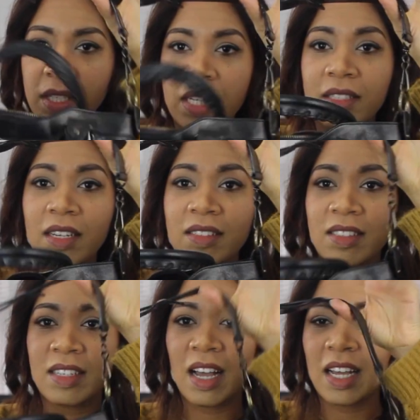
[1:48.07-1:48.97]
It does
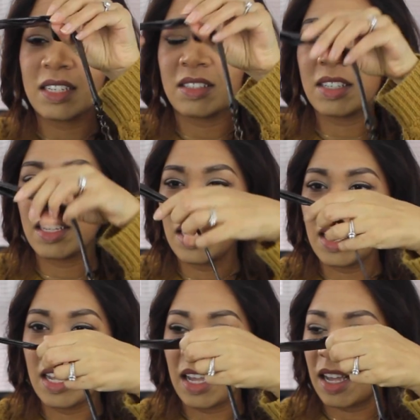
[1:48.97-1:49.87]
not
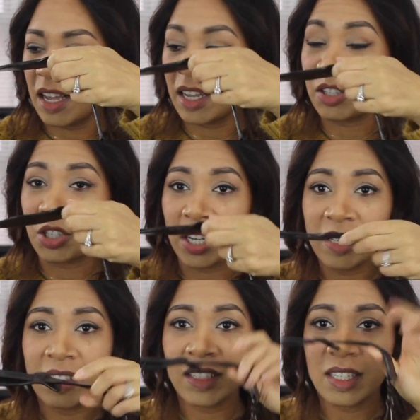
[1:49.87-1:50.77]

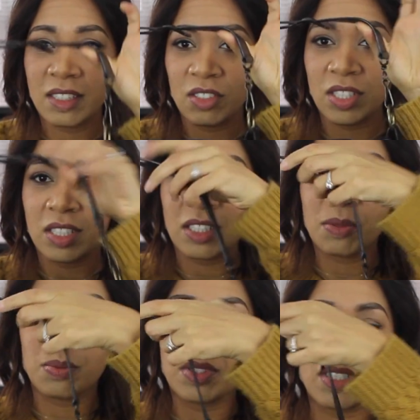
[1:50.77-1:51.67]
adjust. It is just
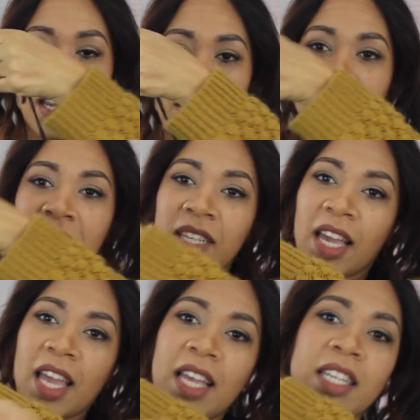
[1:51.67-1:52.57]
this size,
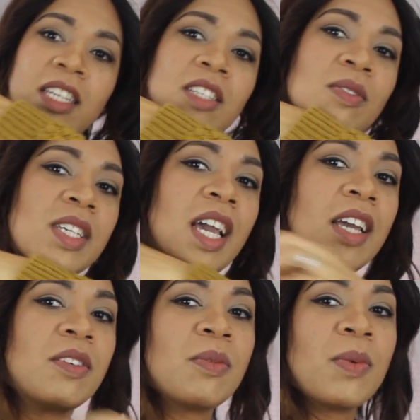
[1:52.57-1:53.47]
and you
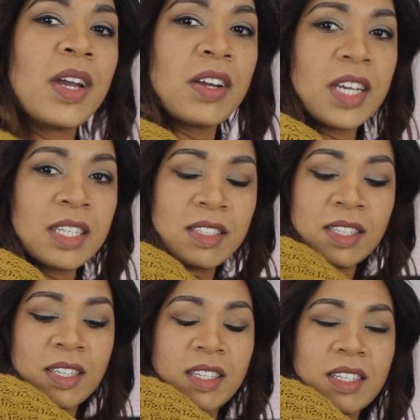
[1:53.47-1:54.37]
can wear
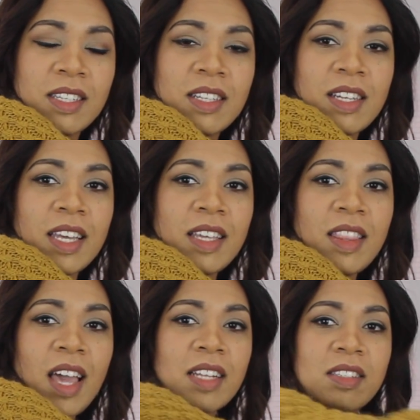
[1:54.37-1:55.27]
it like
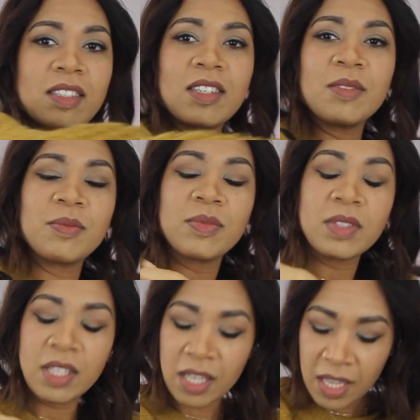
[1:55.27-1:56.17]
that,
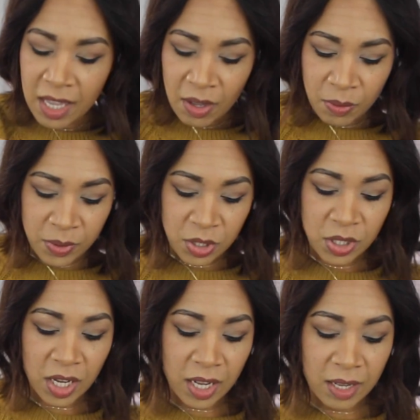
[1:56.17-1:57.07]

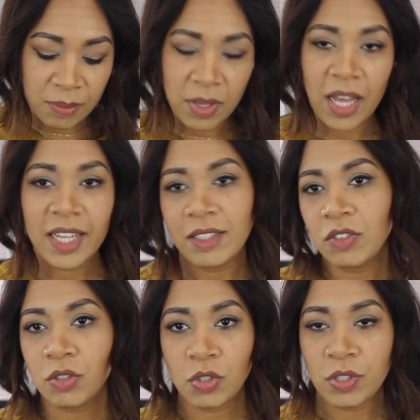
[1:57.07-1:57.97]
which I
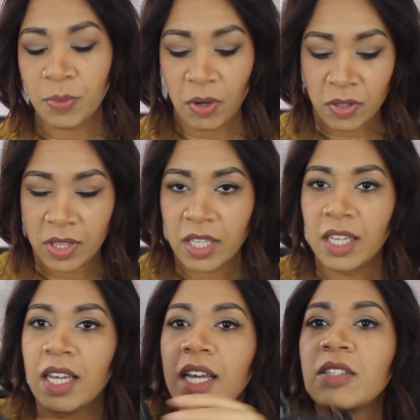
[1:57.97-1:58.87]
use both.
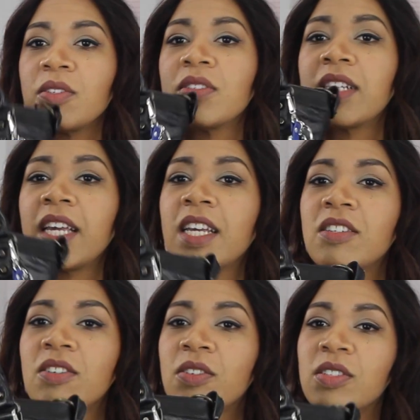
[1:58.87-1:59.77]
I use the
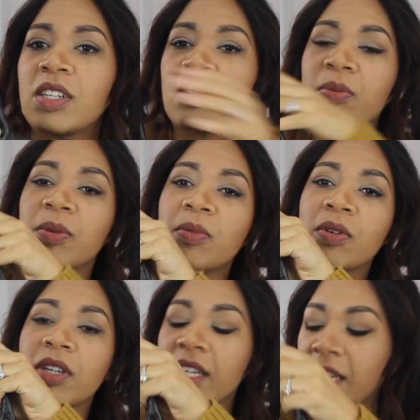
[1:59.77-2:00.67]
handles a little bit
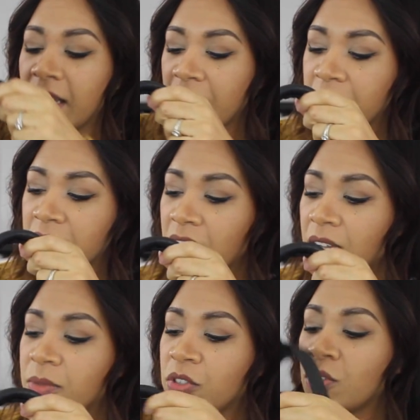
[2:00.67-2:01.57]
more and
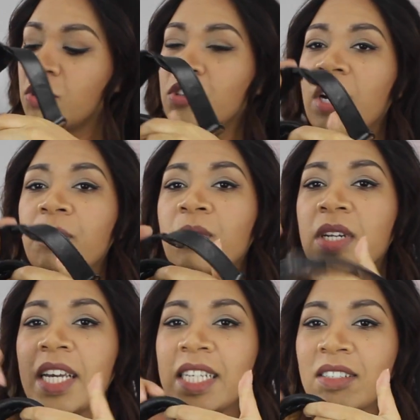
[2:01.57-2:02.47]
the shoulder strap
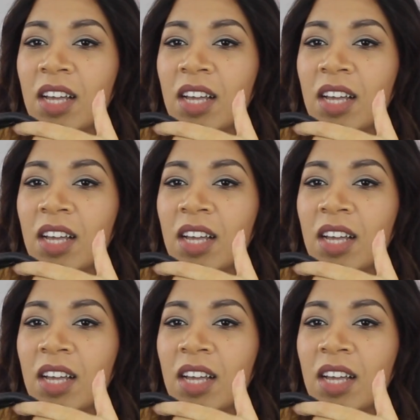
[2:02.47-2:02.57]
when I get